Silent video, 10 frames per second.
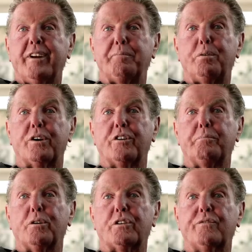and put it in the
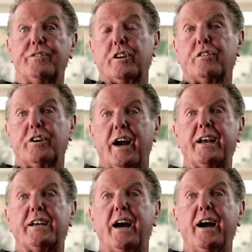book, you know,
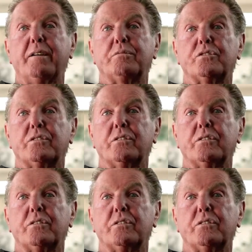nine times.